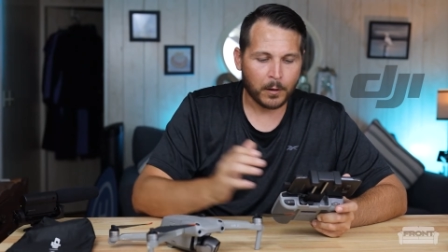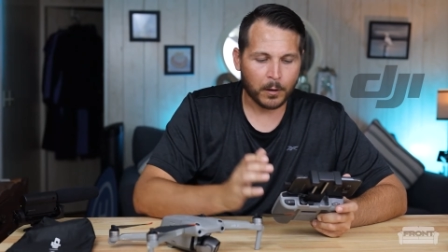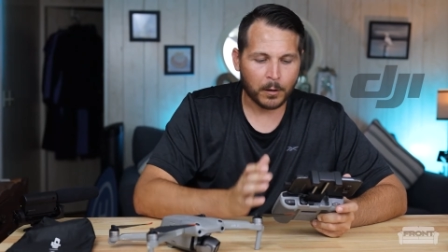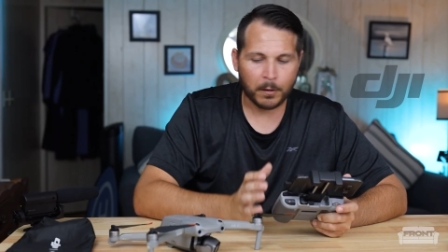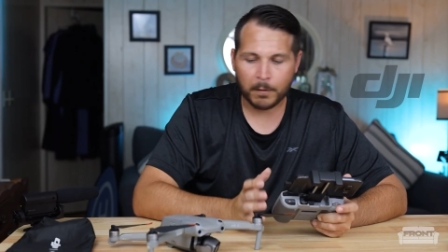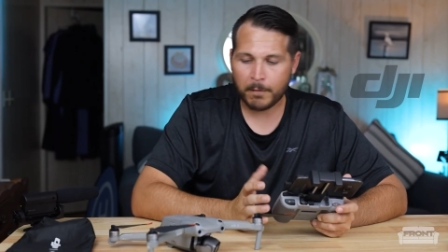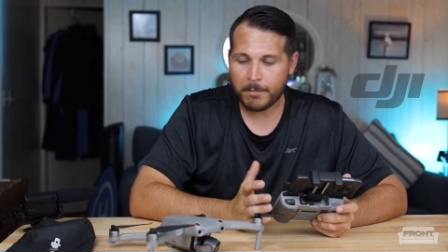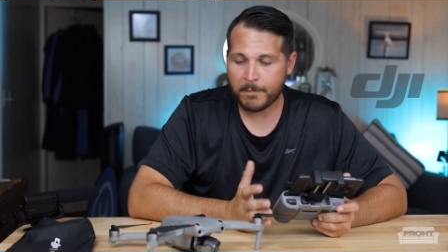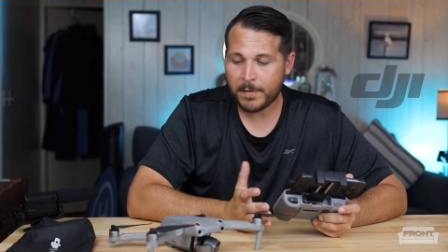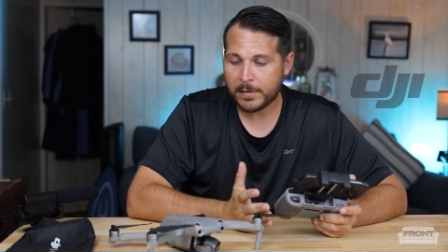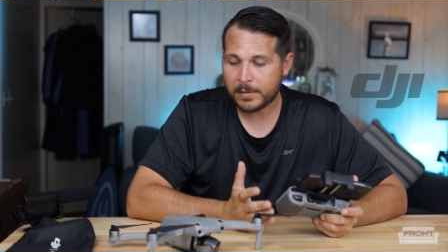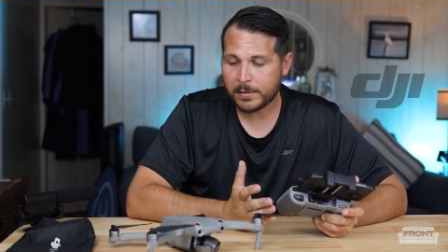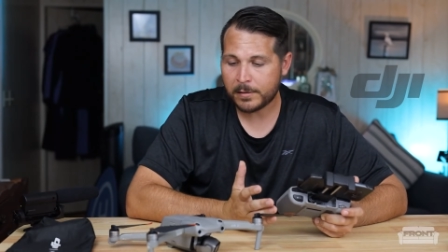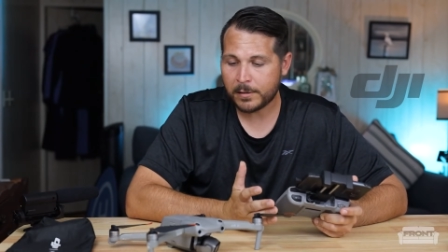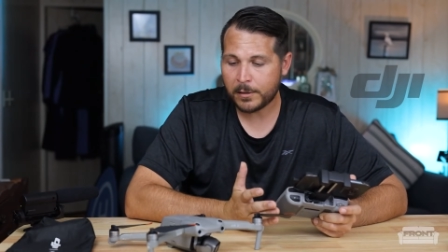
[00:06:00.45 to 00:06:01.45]
or if
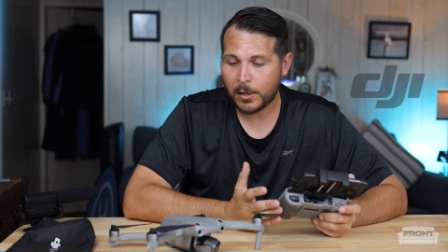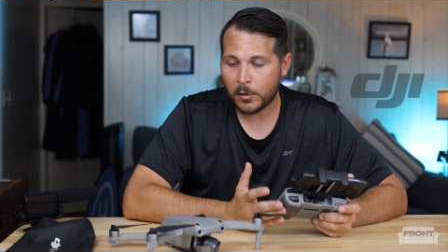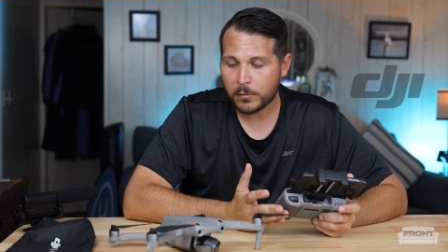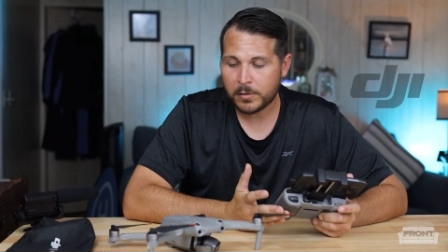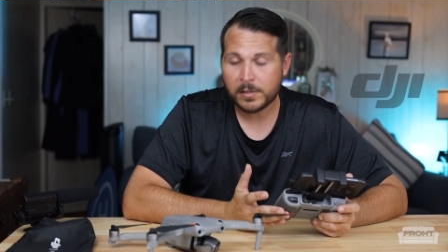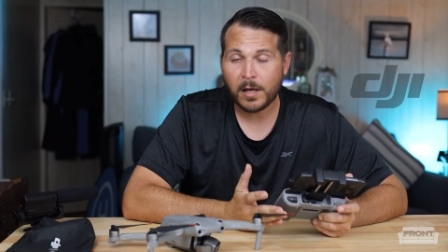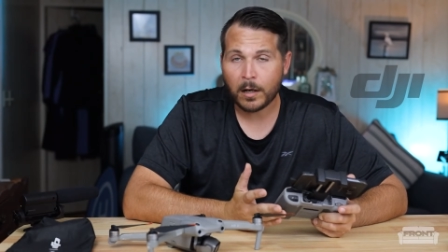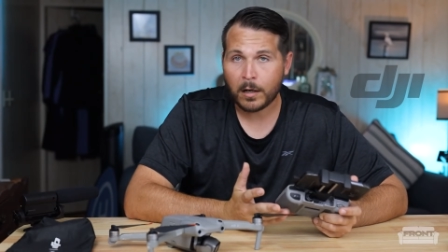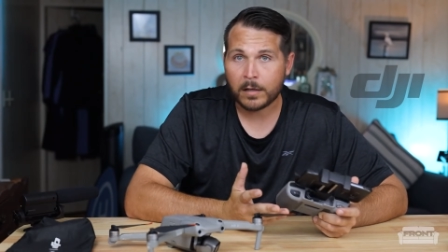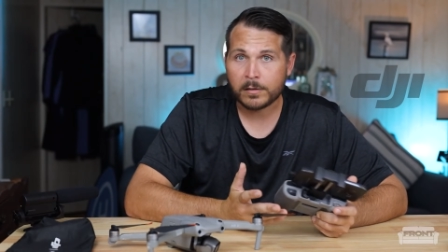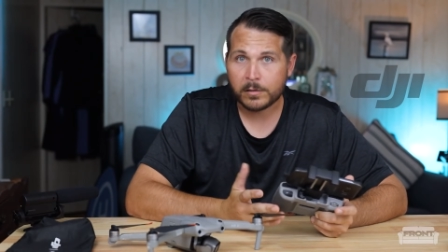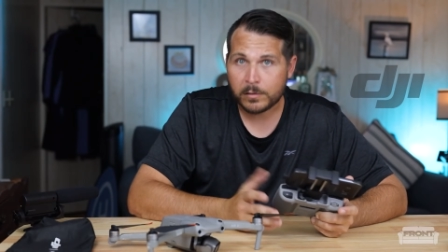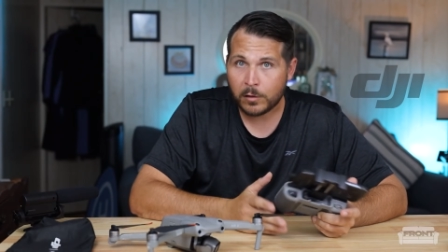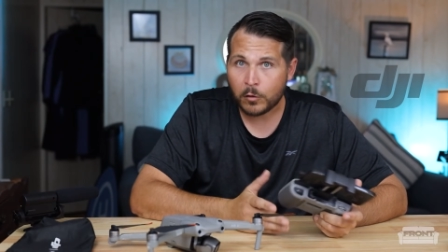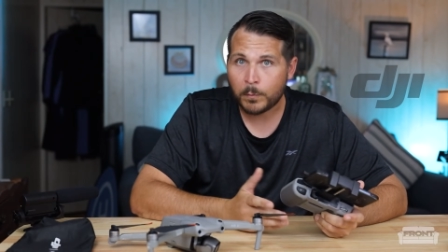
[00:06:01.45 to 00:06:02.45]
it's, you know, stuck on
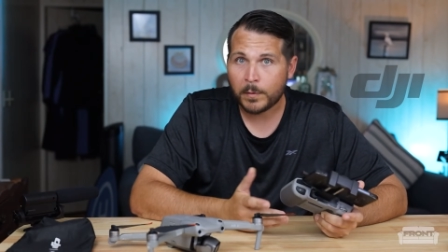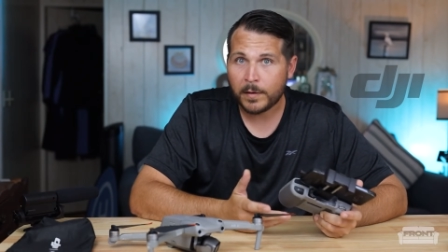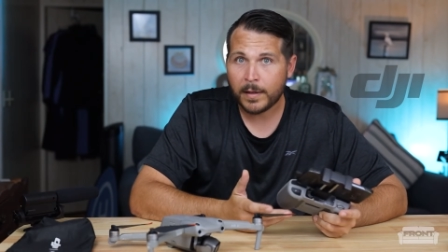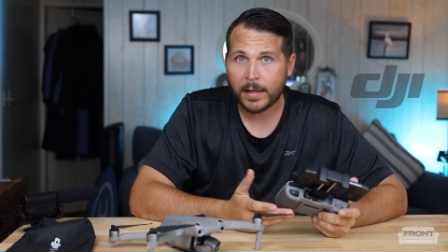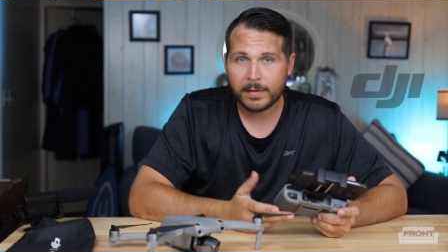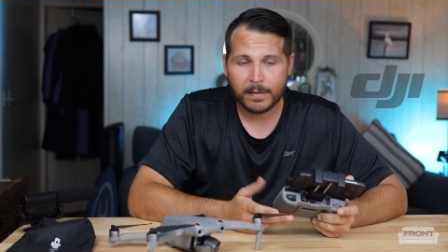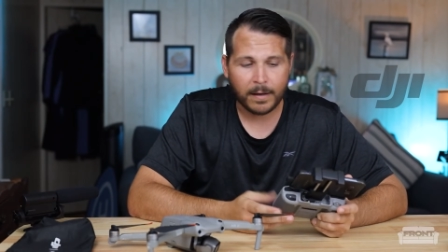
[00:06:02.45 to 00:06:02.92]
stupid that